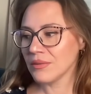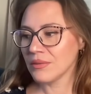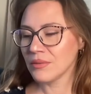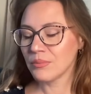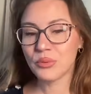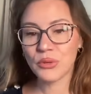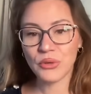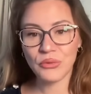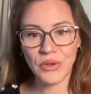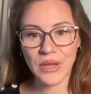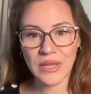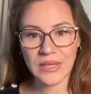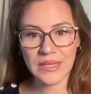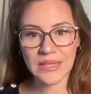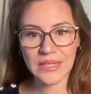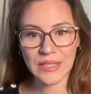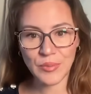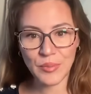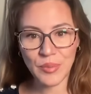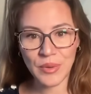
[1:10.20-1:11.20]

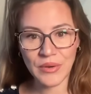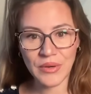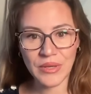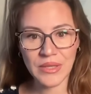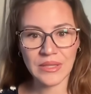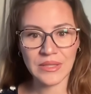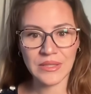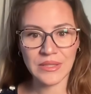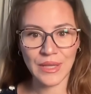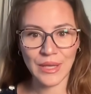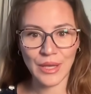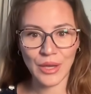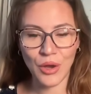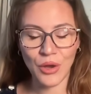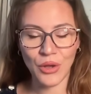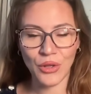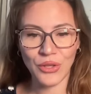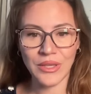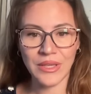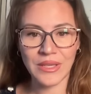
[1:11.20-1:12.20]
prophetic spirit, as they
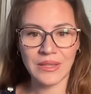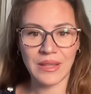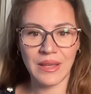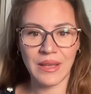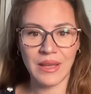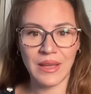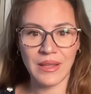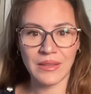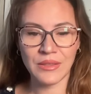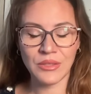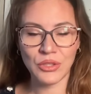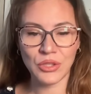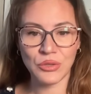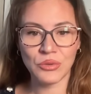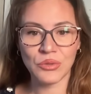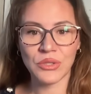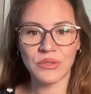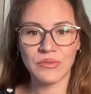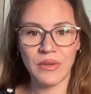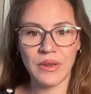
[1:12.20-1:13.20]
call it, and she
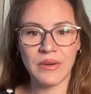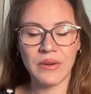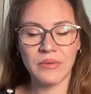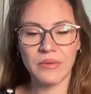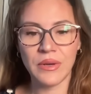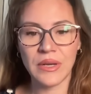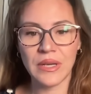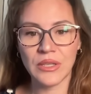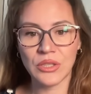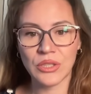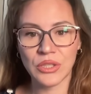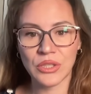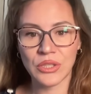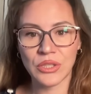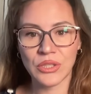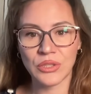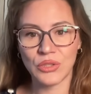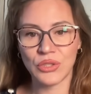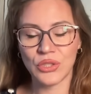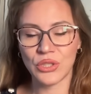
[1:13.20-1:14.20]
was very
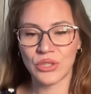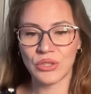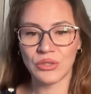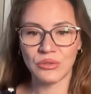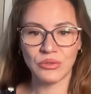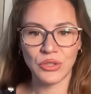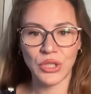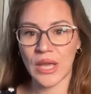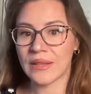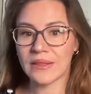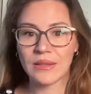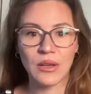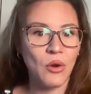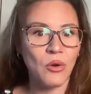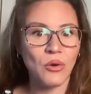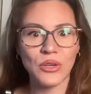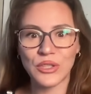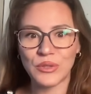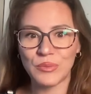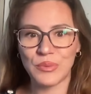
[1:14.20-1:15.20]
religious. She had the
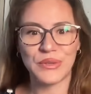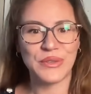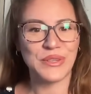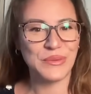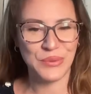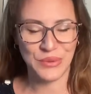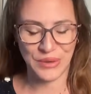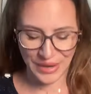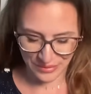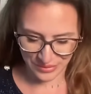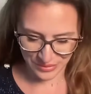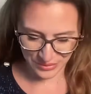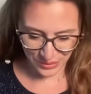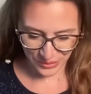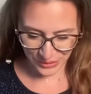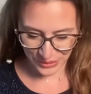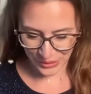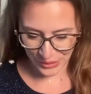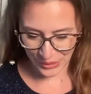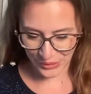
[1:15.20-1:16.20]
Holy Spirit, whatever you
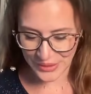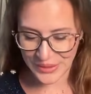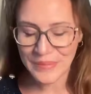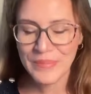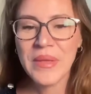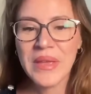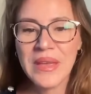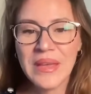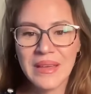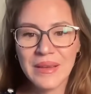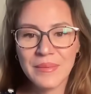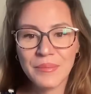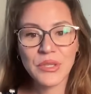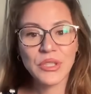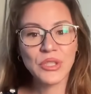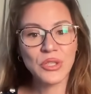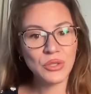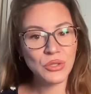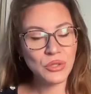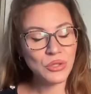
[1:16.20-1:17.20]
want to call it.
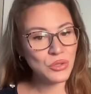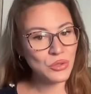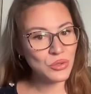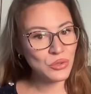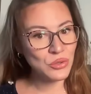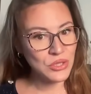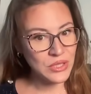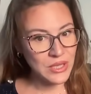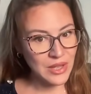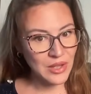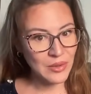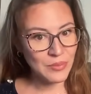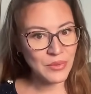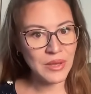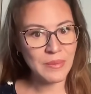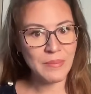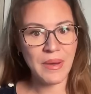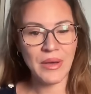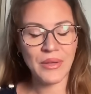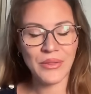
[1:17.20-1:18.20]
But she used to tell me
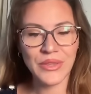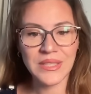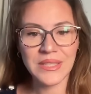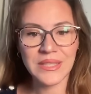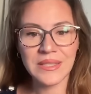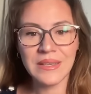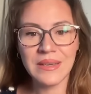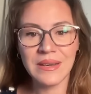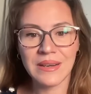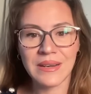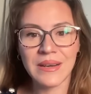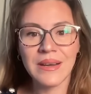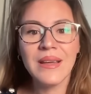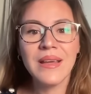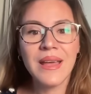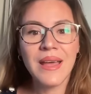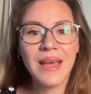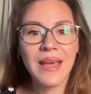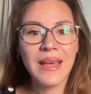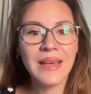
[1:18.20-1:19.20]
about this year.
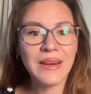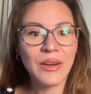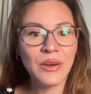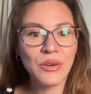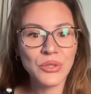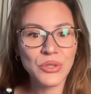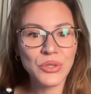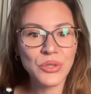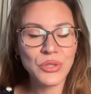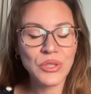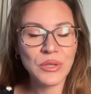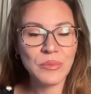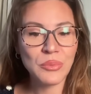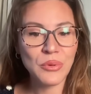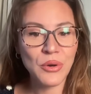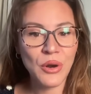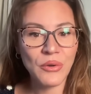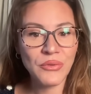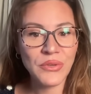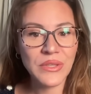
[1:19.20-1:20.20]
And also the
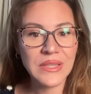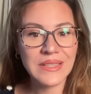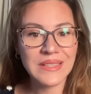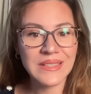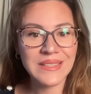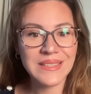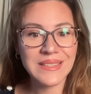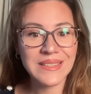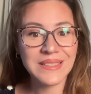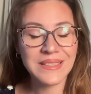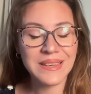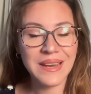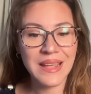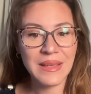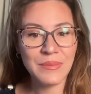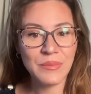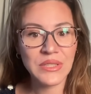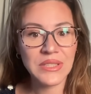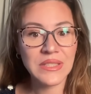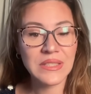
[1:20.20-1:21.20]
prophetess, her
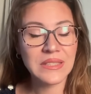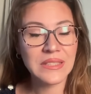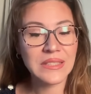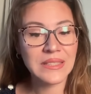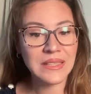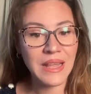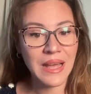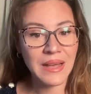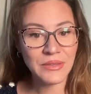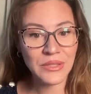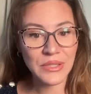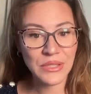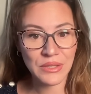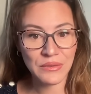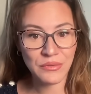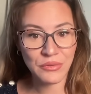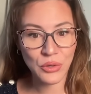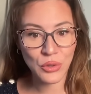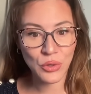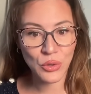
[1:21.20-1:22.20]
name is Slava
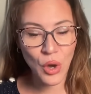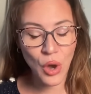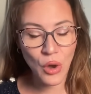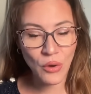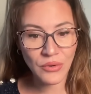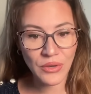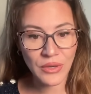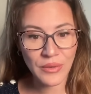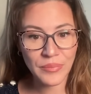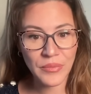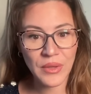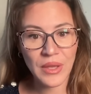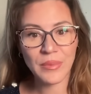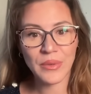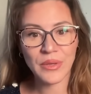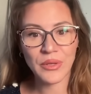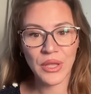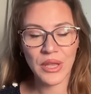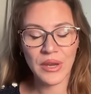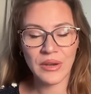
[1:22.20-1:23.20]
Sevryukova, a
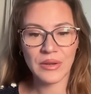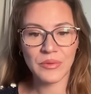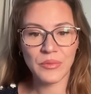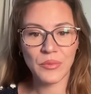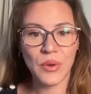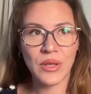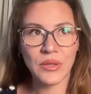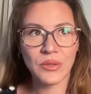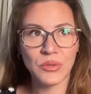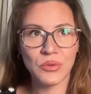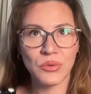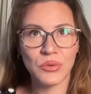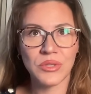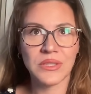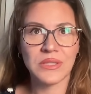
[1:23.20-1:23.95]
Bulgarian one who was